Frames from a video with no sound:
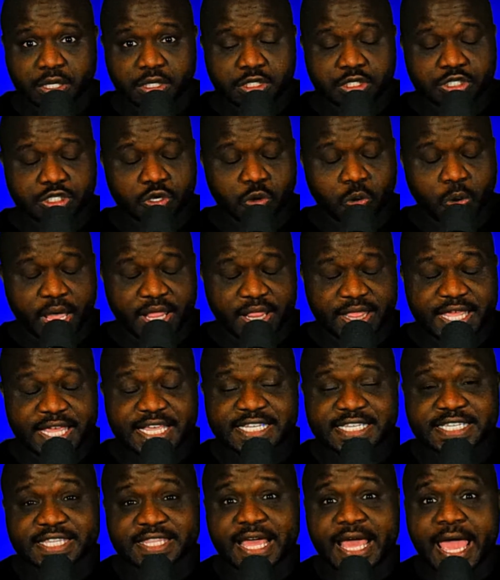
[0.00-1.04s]
So at
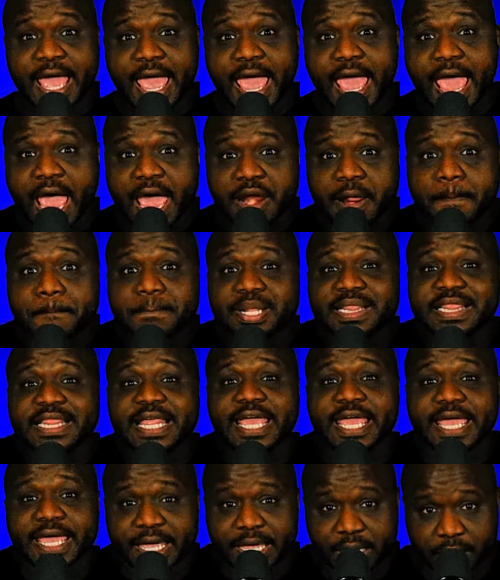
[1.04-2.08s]
least that had a
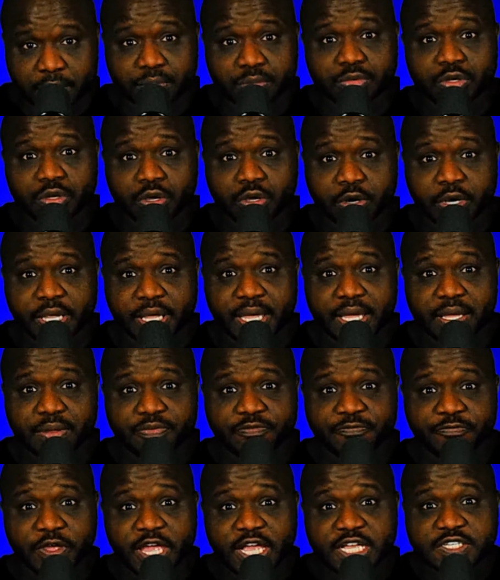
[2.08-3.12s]
plan, okay?
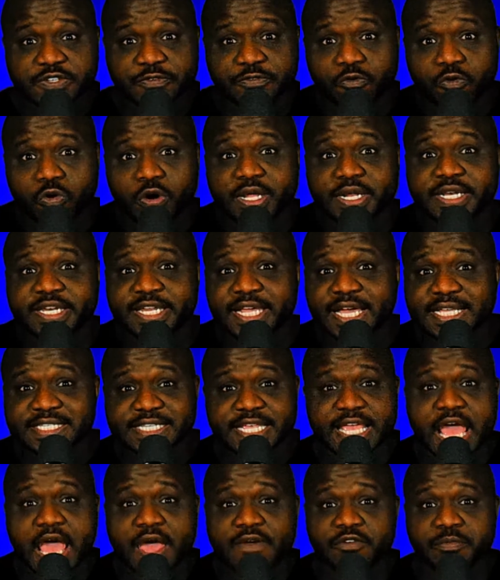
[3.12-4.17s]
Phase 4
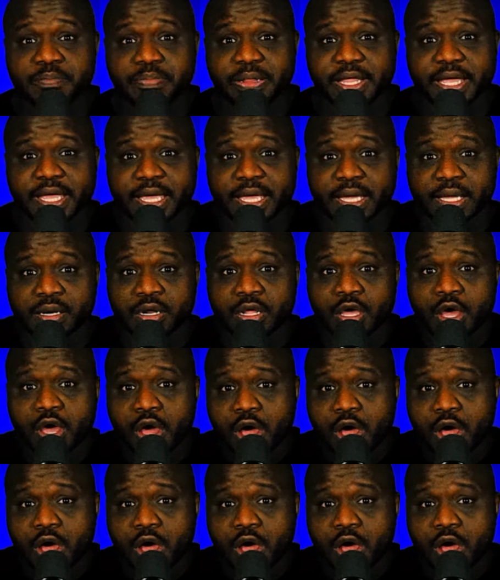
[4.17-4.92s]
doesn't have a plan.